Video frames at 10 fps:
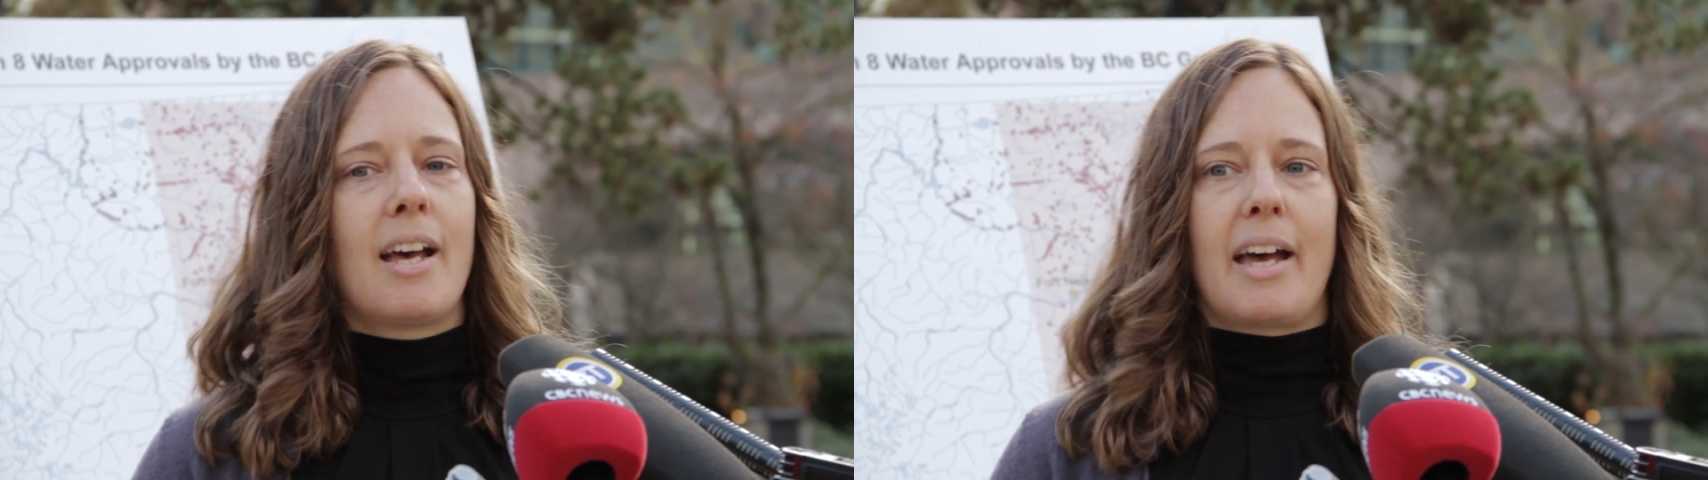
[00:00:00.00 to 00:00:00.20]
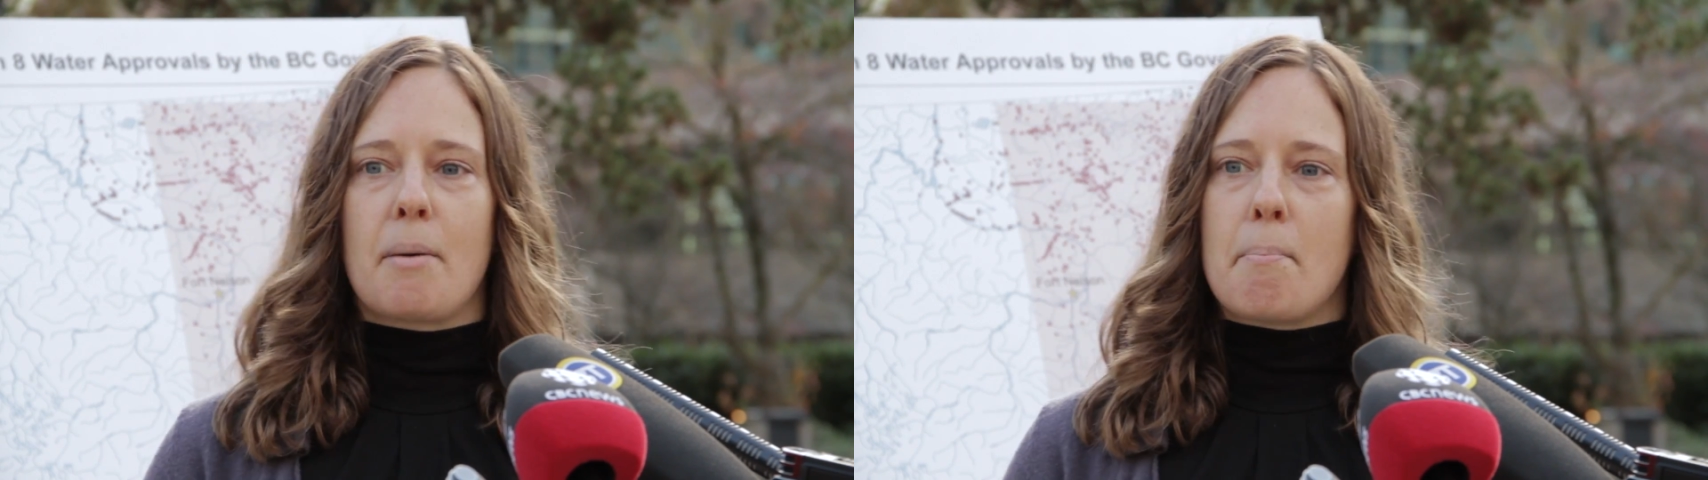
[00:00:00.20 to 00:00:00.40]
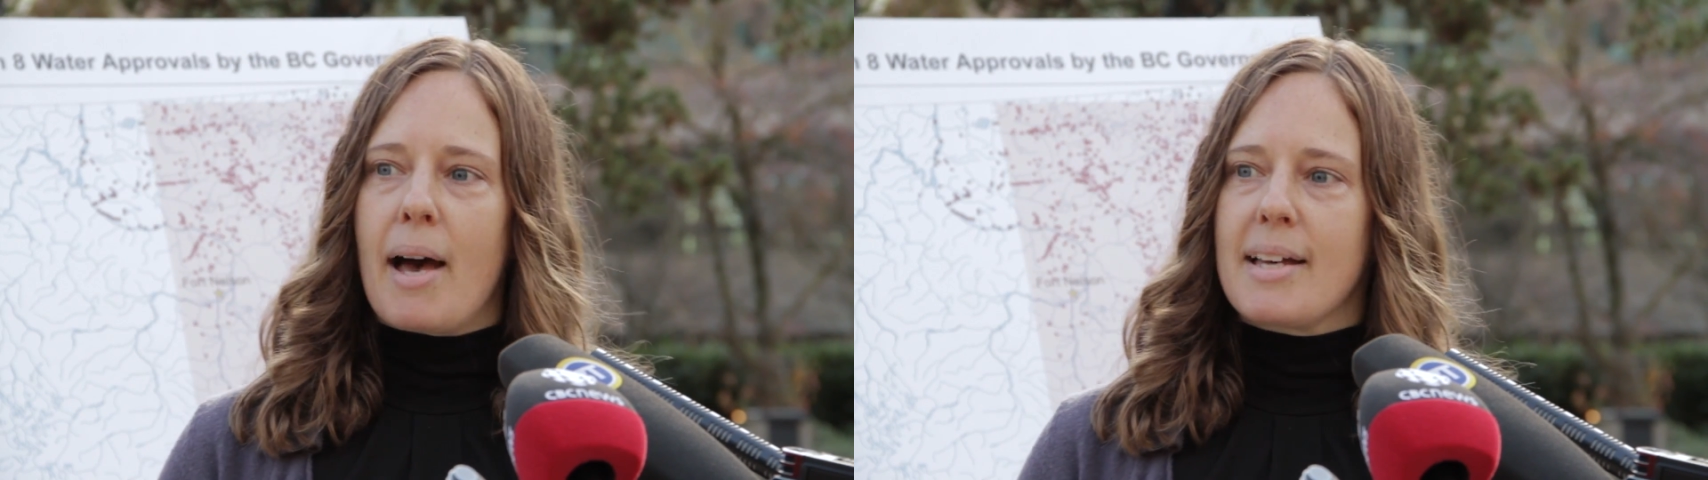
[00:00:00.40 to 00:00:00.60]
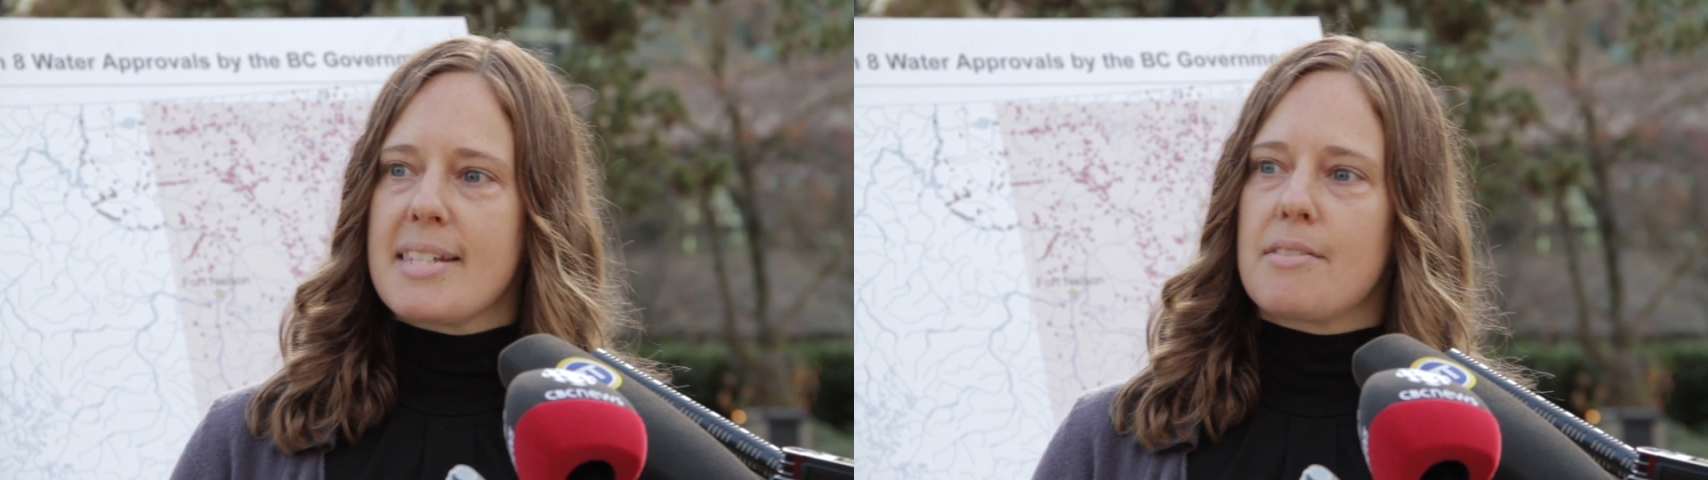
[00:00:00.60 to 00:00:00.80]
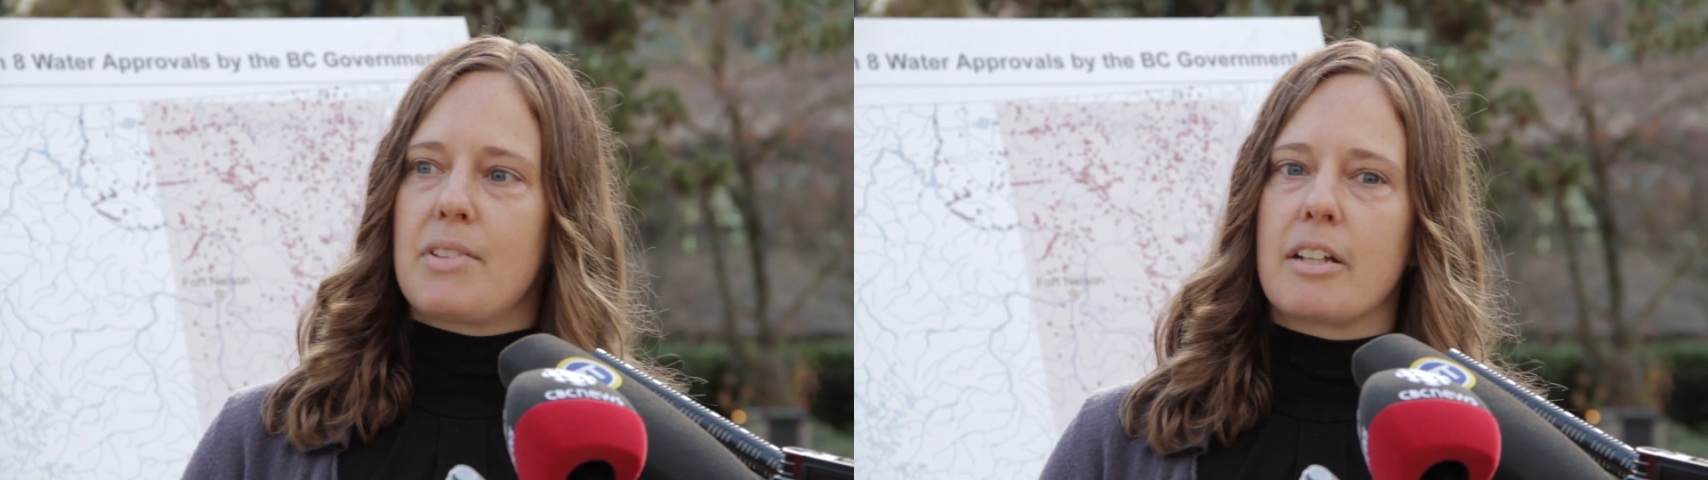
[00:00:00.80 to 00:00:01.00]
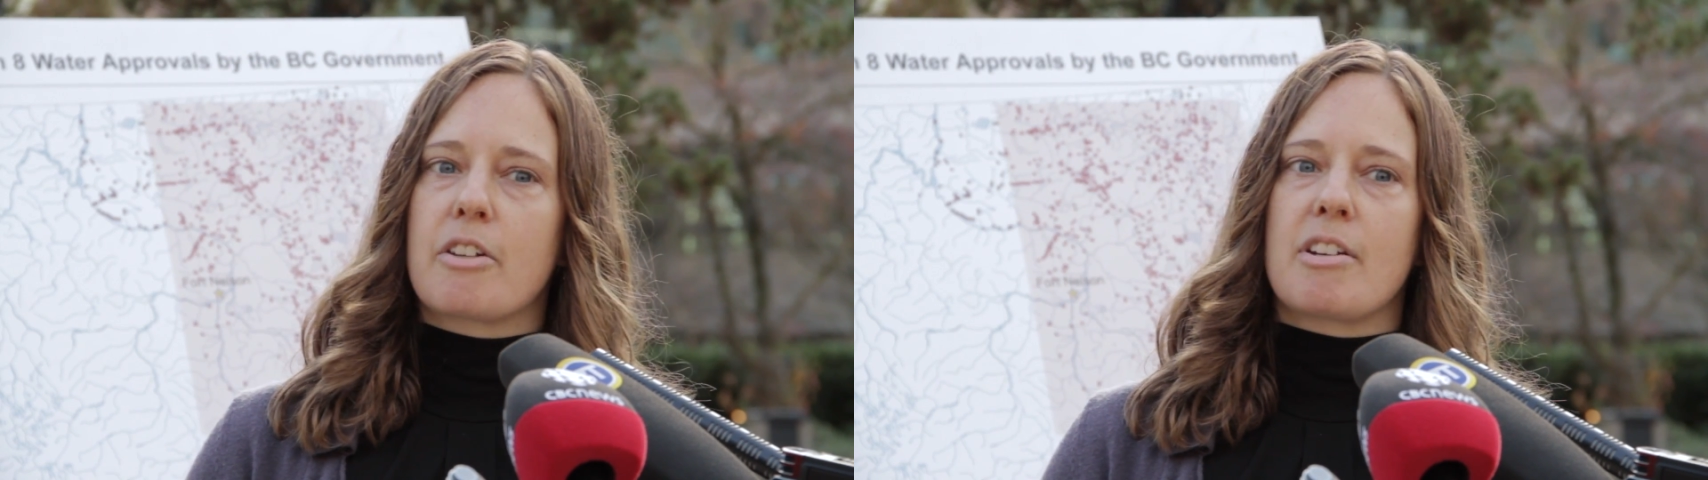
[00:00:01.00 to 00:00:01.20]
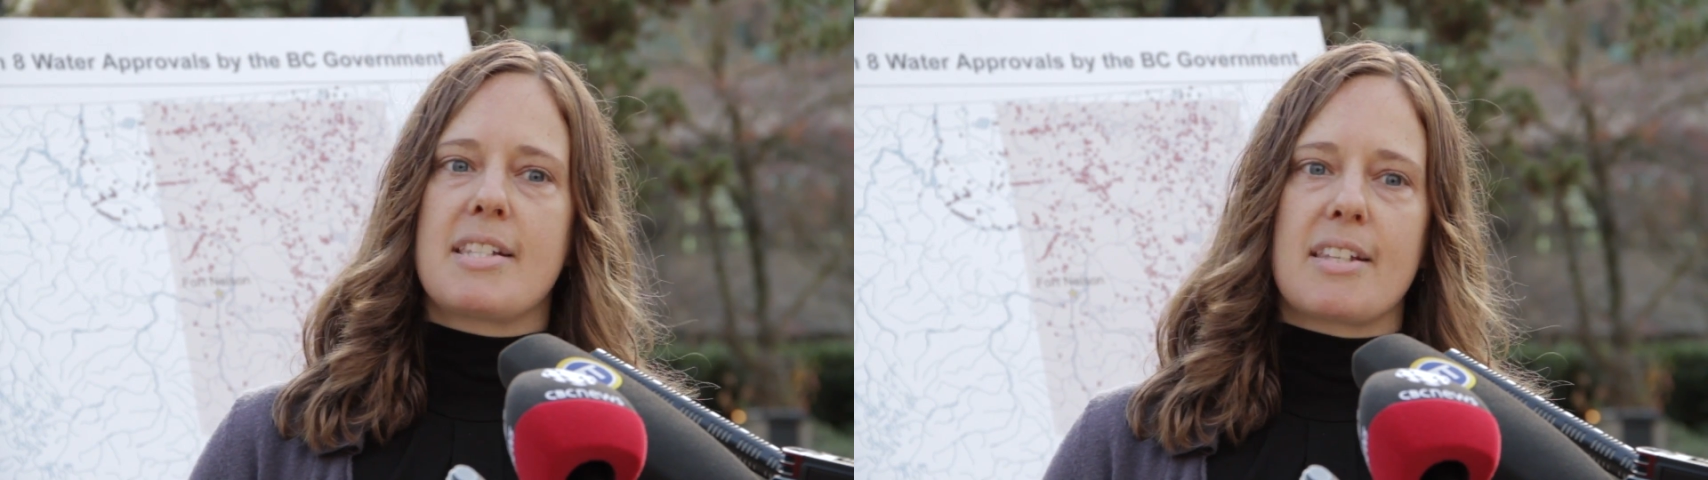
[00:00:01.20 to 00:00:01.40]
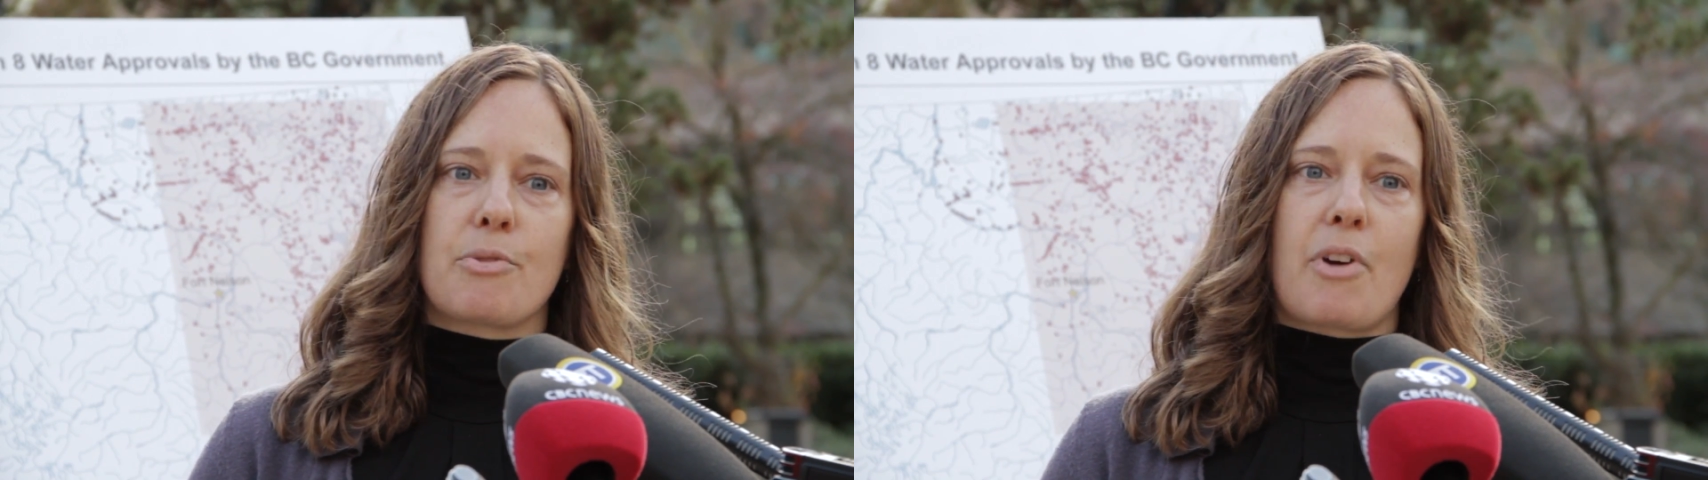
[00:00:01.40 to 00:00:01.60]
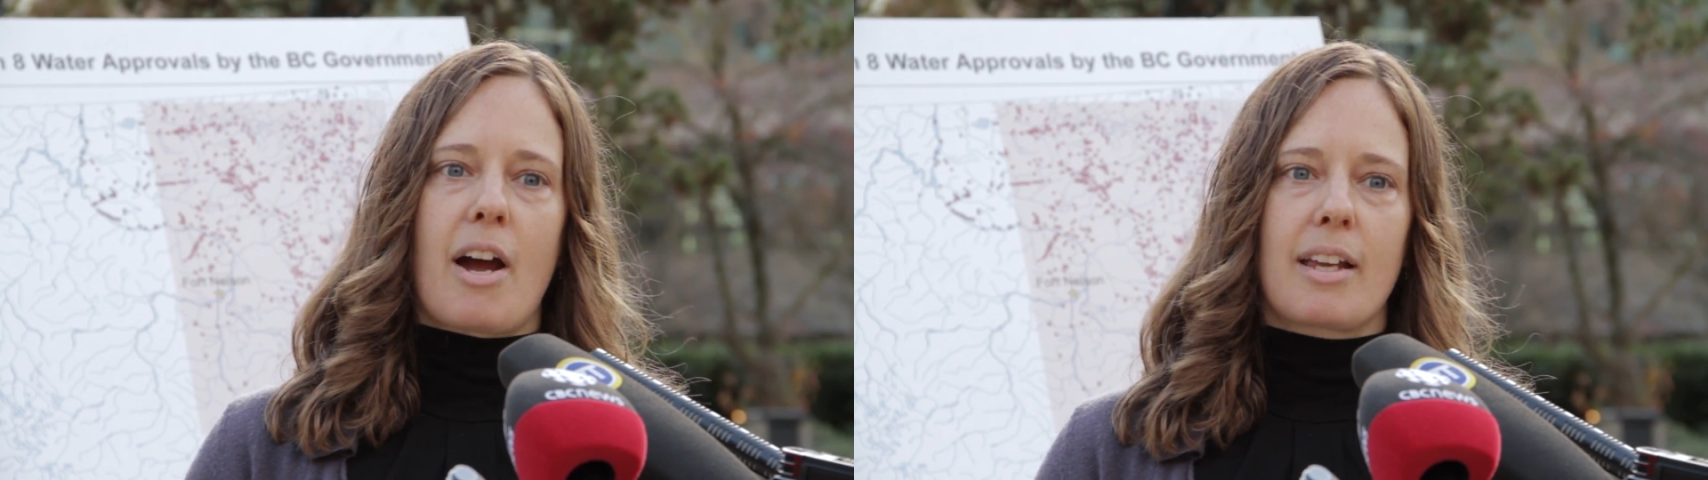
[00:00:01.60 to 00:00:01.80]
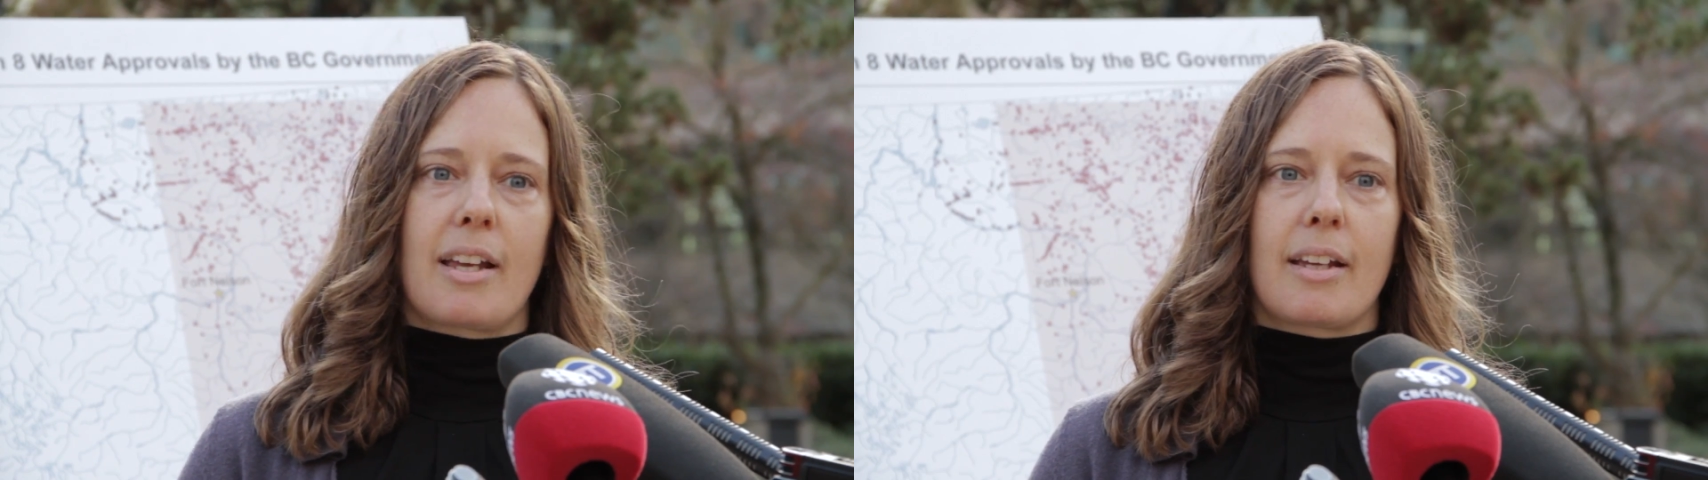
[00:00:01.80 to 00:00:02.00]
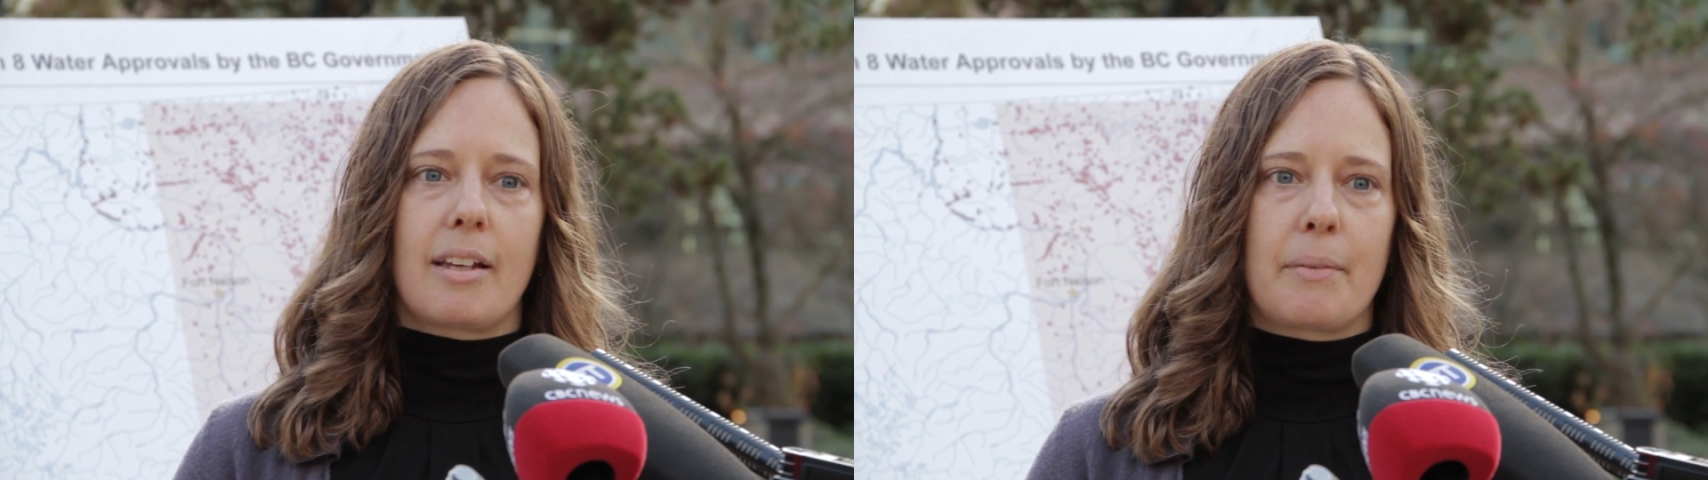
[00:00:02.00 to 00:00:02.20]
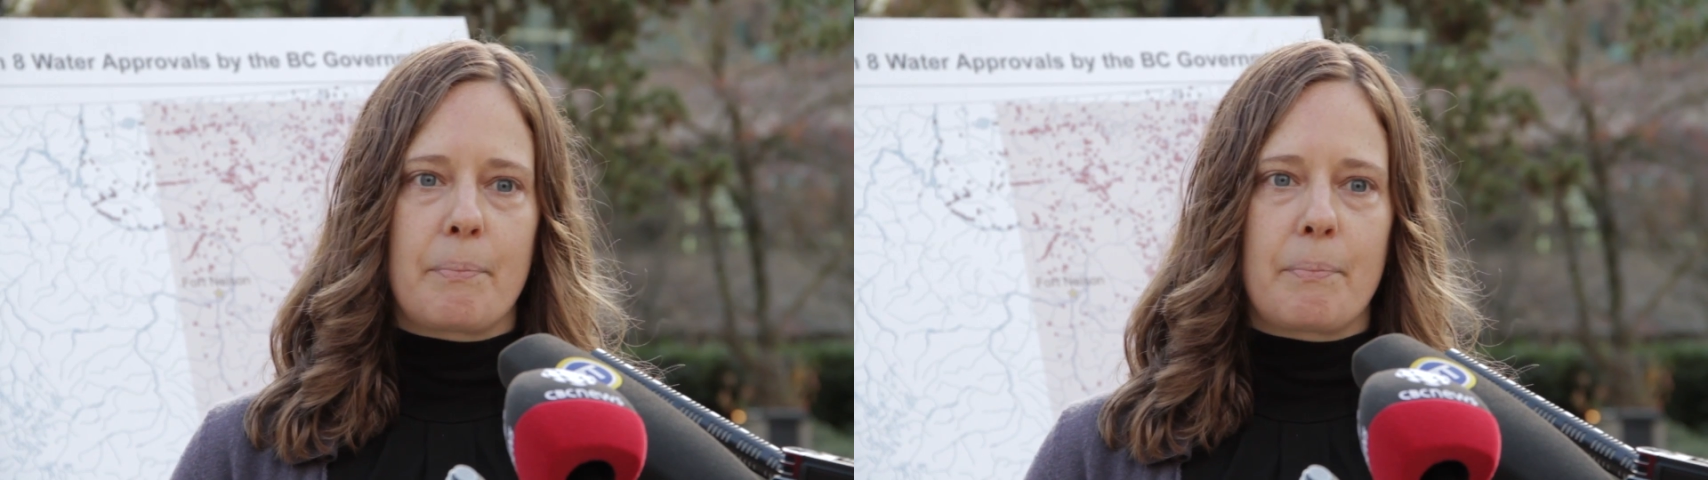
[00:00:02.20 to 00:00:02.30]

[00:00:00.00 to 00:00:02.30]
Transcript: and a massive increase in fracking,